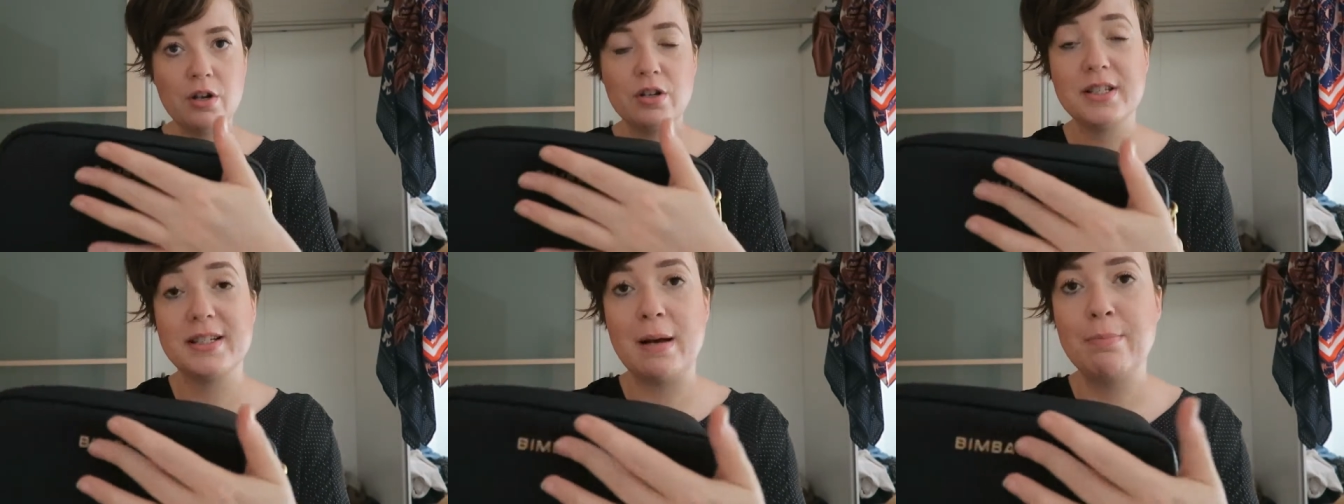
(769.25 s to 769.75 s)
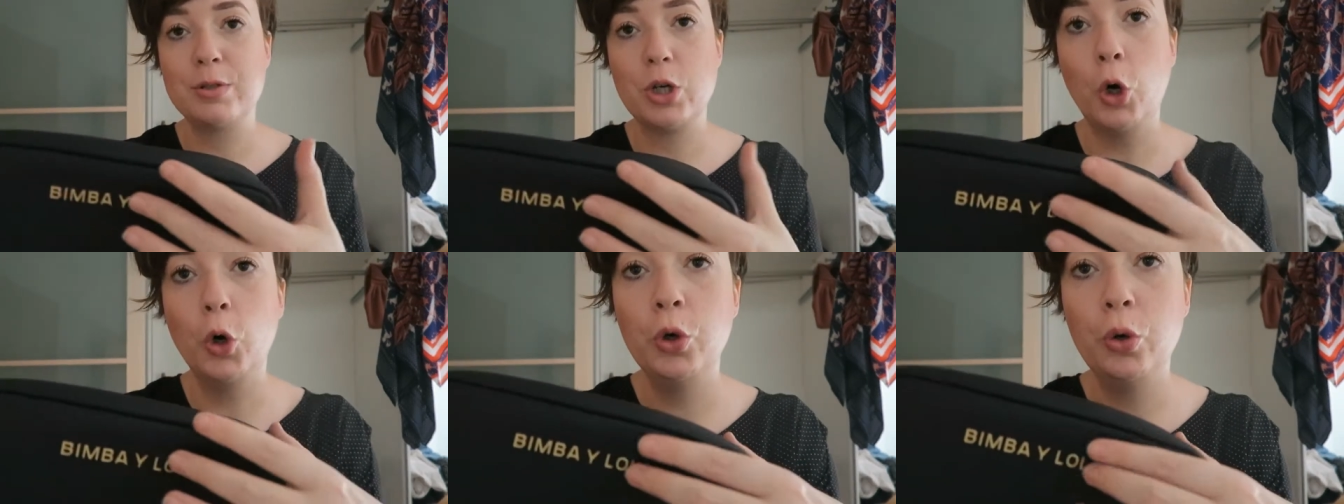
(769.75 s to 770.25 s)
stamped
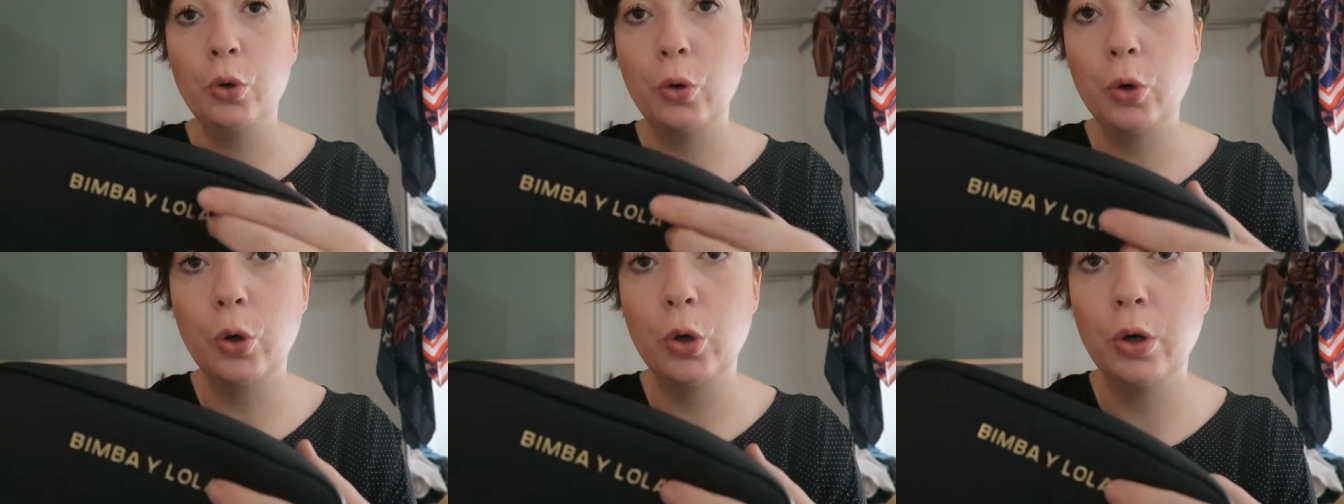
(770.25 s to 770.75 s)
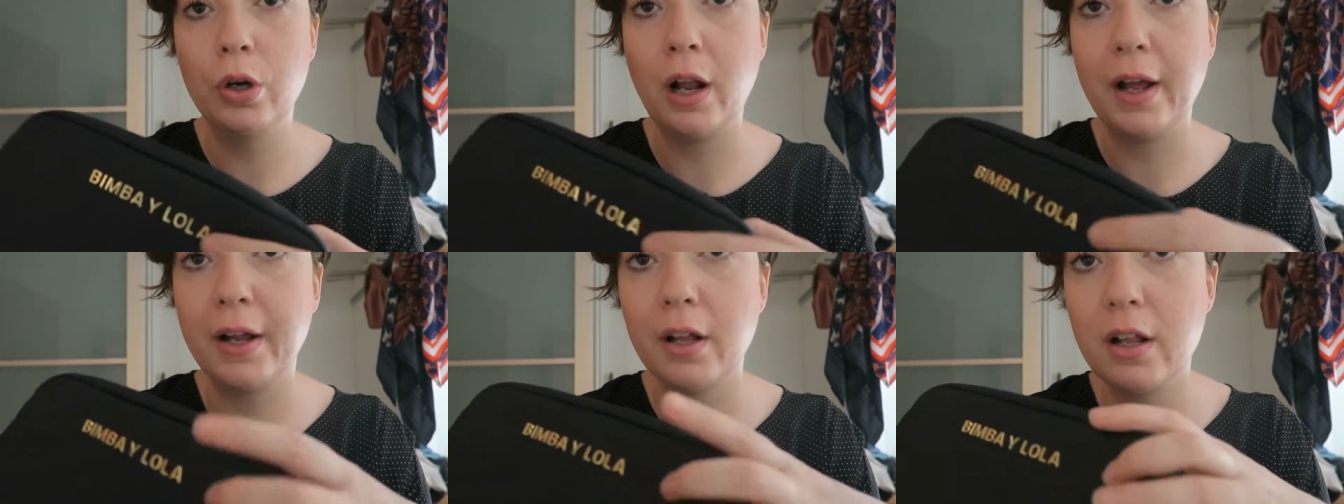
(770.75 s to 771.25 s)
on, or
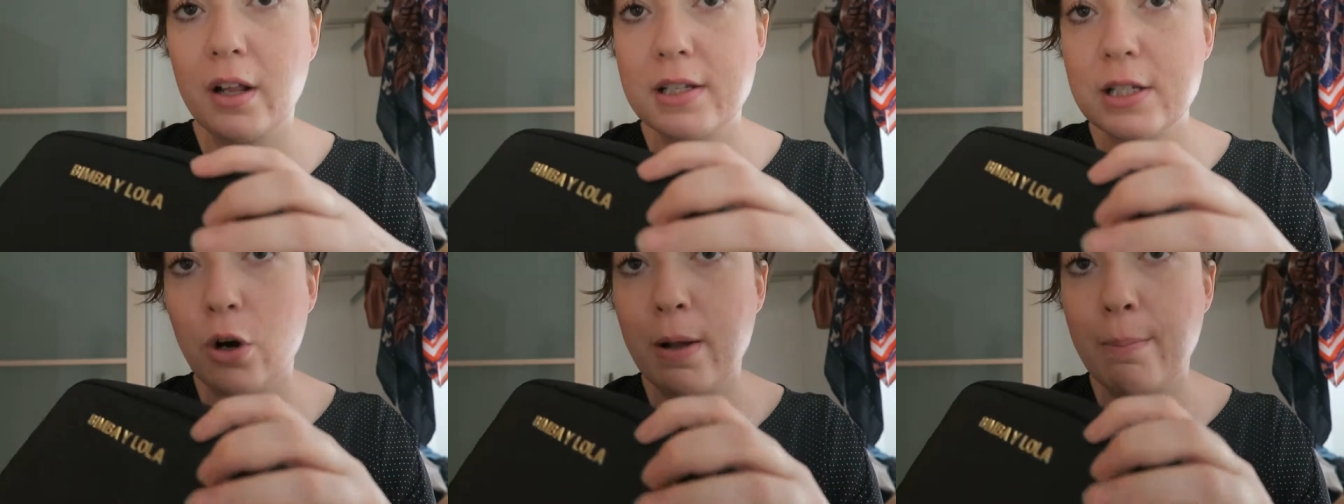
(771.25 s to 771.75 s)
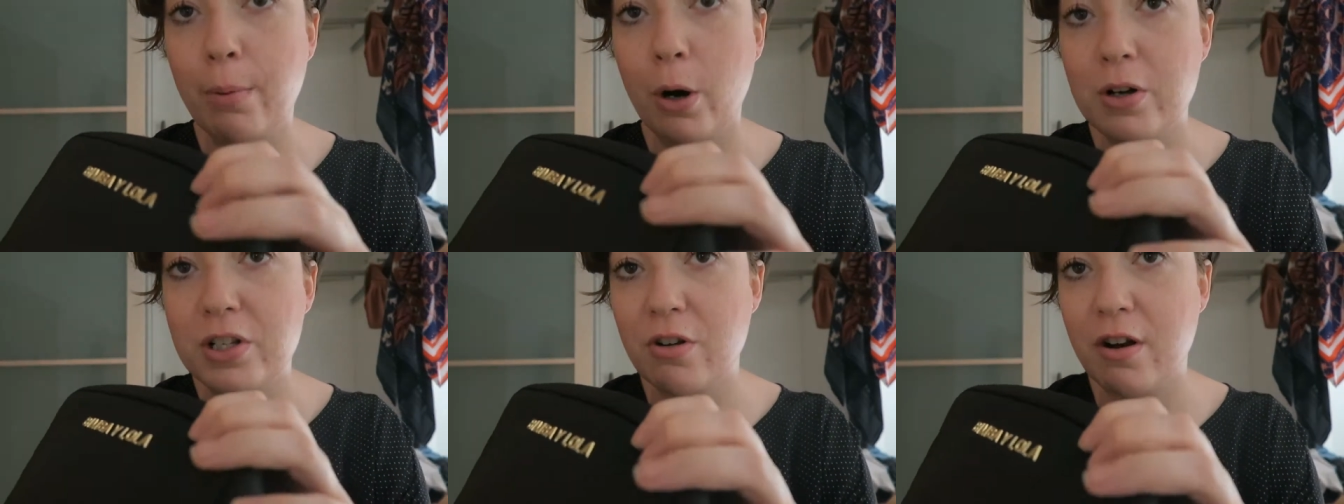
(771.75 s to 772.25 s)
like, it's not
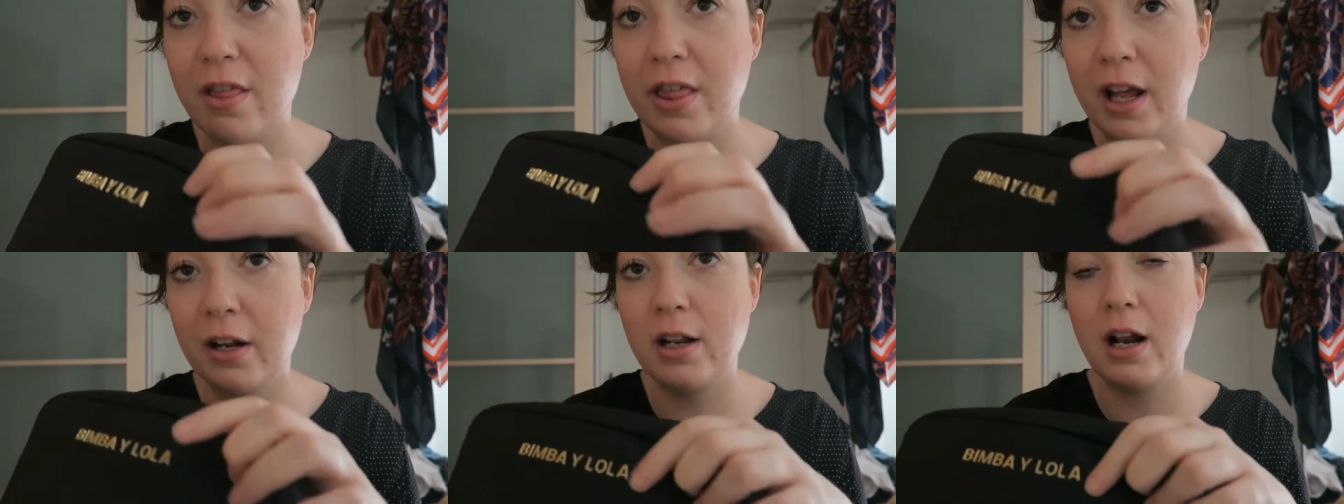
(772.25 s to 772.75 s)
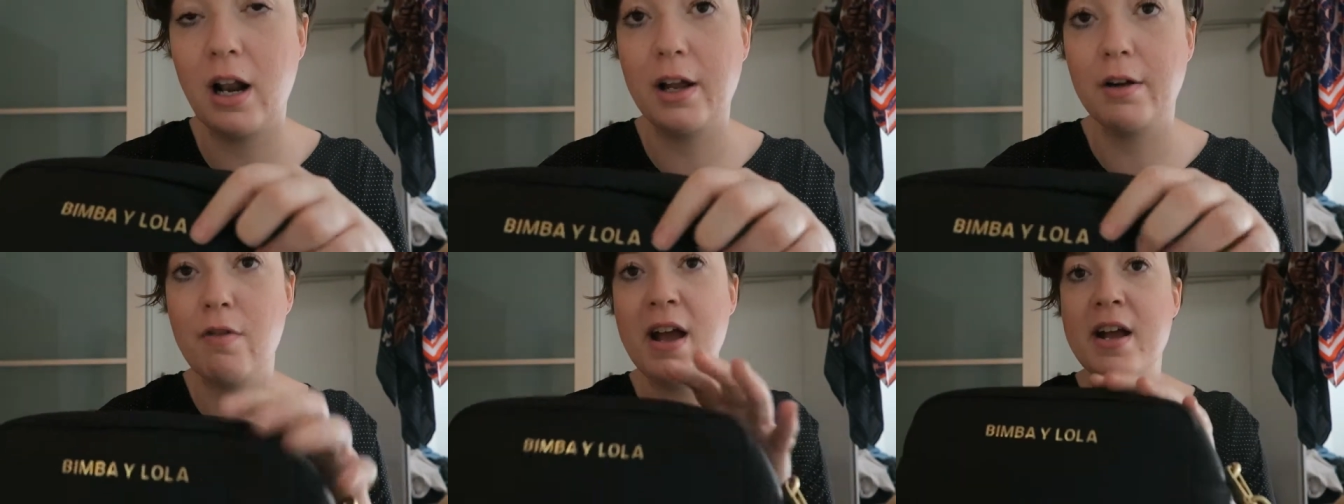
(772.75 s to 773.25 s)
embossed or anything, they're
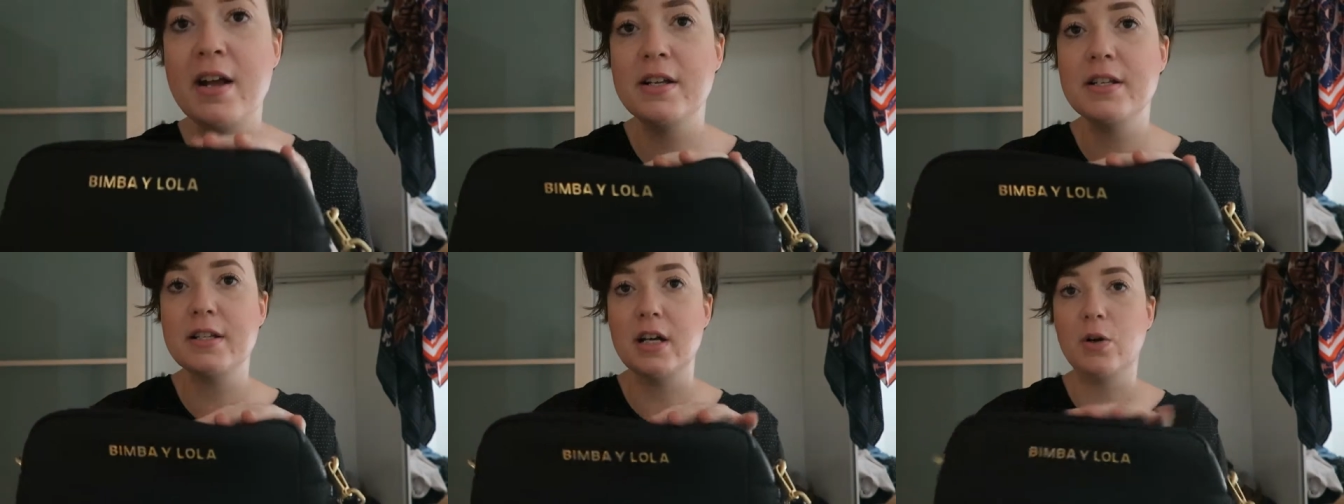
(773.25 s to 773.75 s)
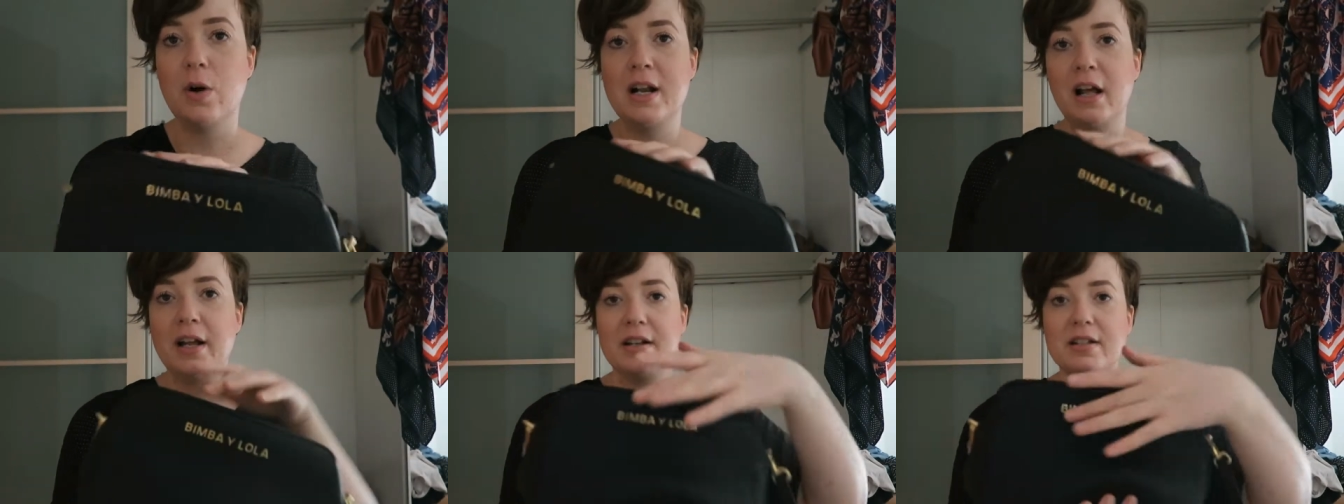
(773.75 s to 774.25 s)
like raised. I quite
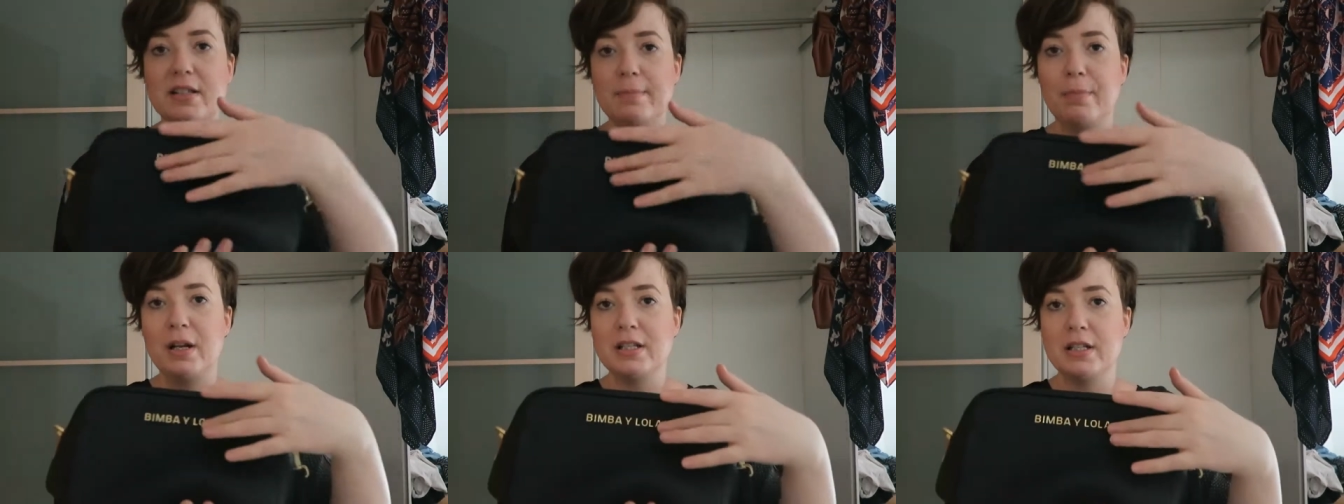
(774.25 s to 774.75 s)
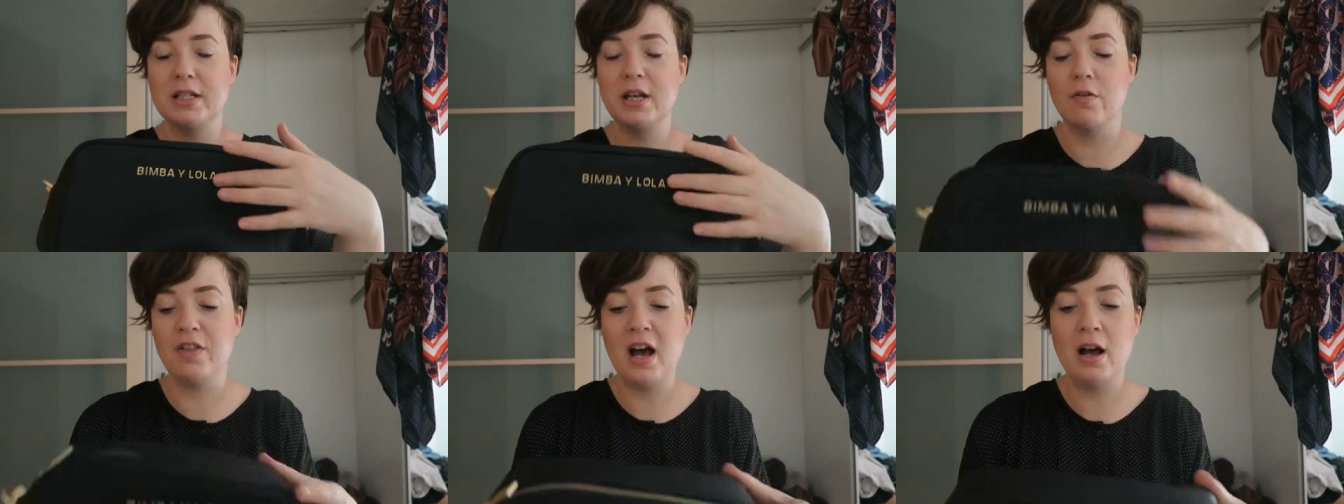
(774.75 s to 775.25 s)
like the simplicity
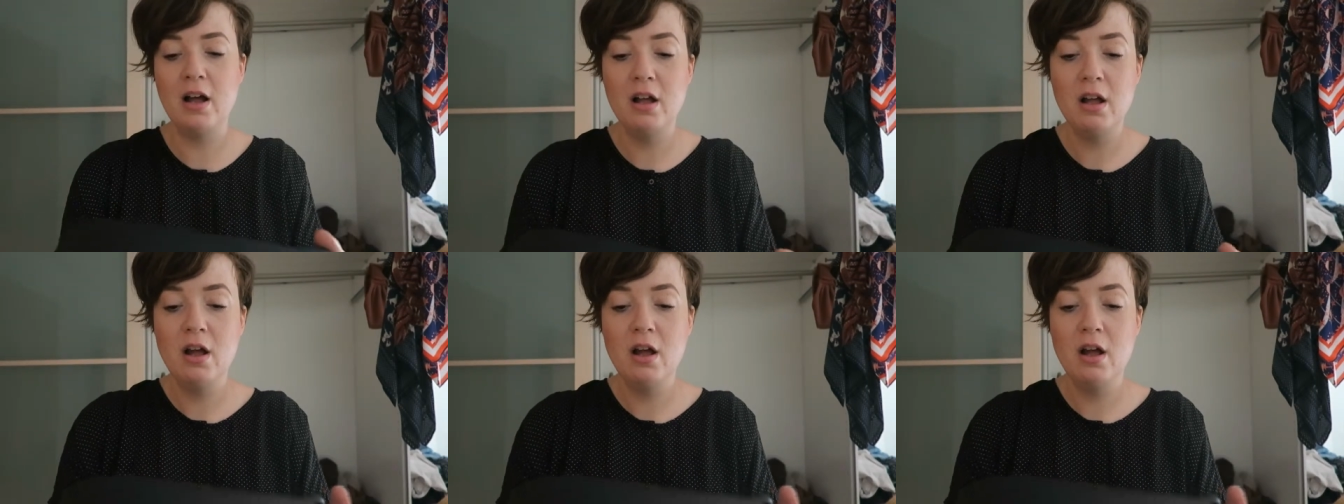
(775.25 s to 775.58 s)
of that.